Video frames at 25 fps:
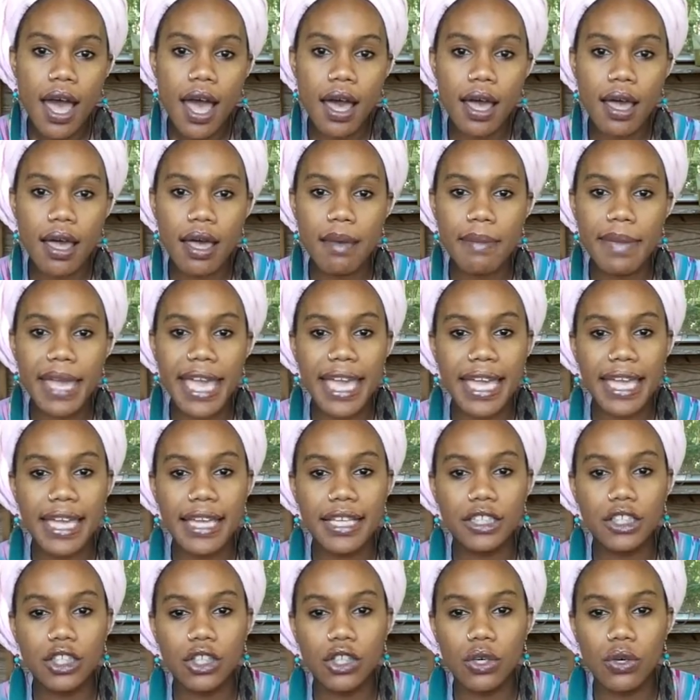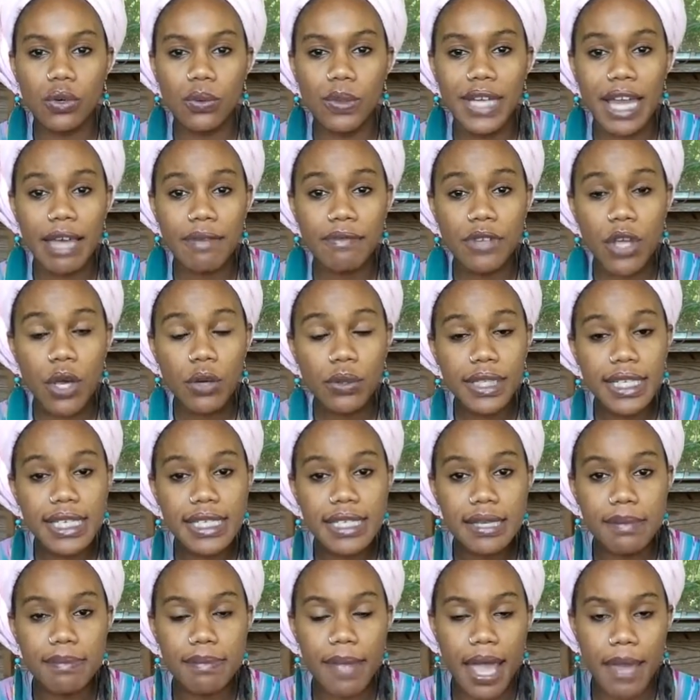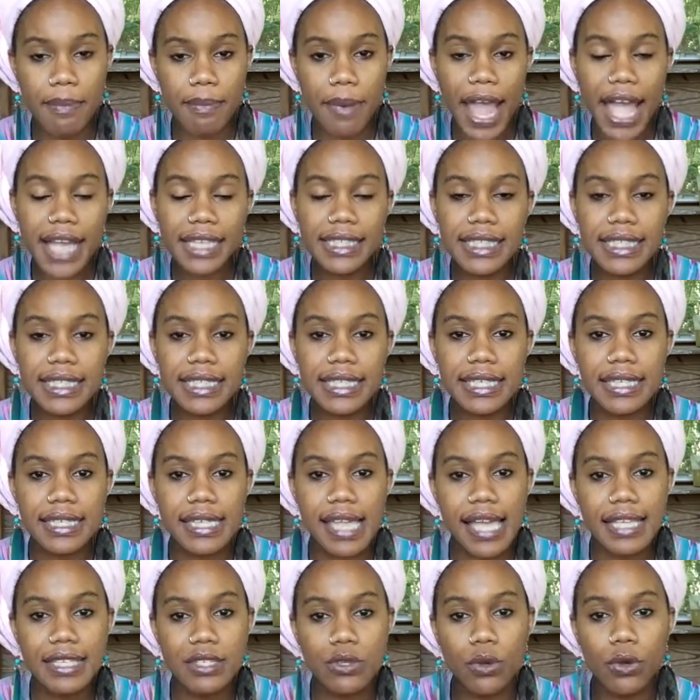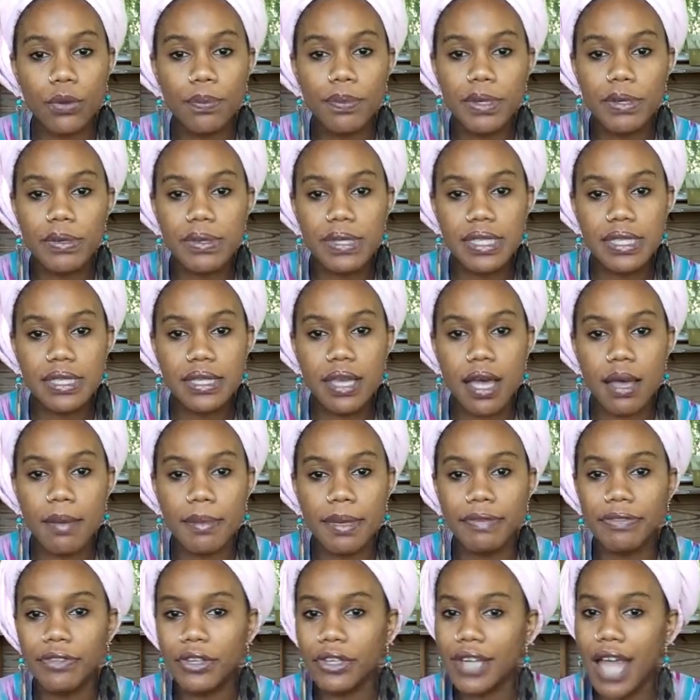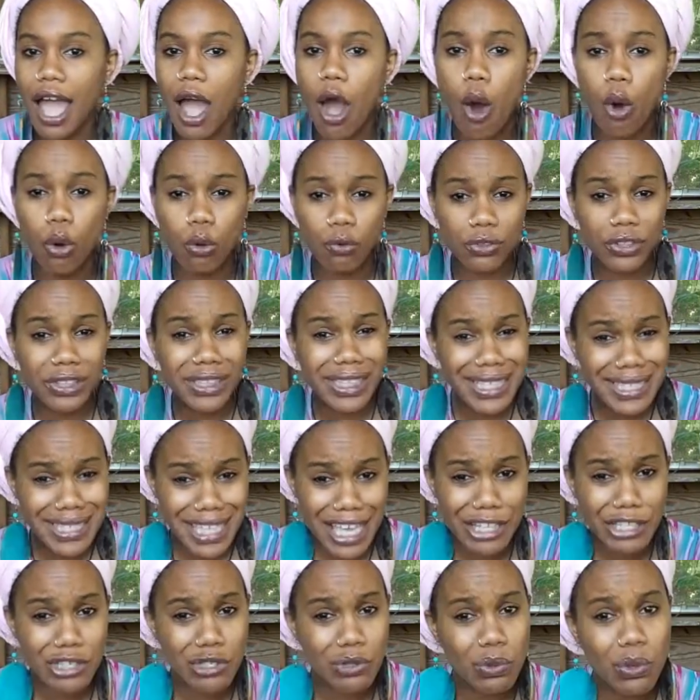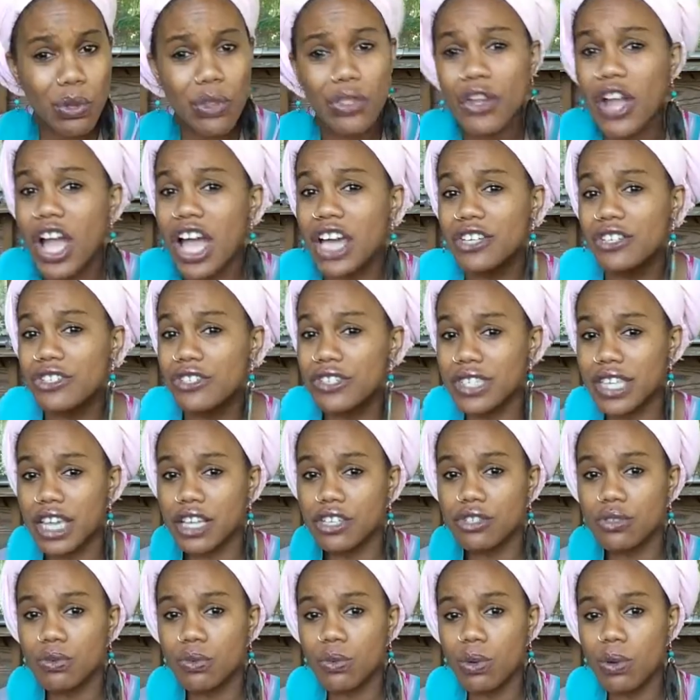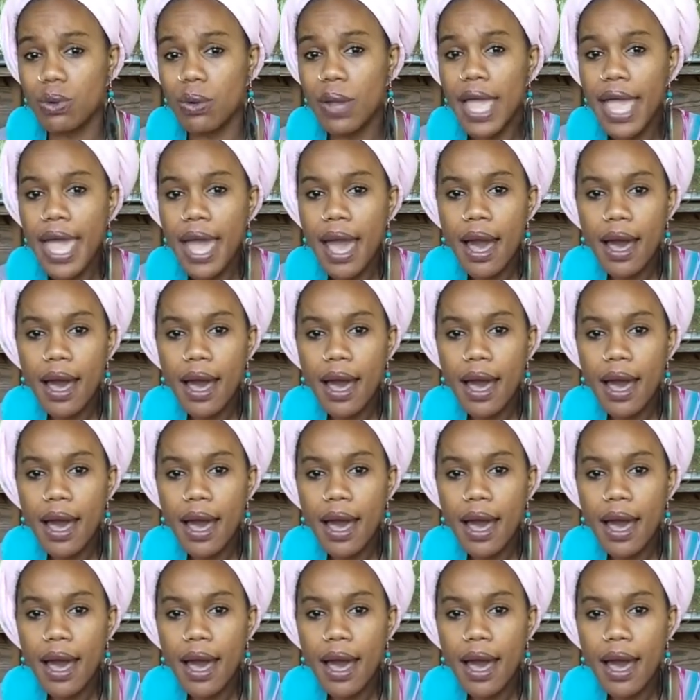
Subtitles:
And, you know, what I've noticed in my practice is that Scorpios, if they're not overly sexual, they're undersexual.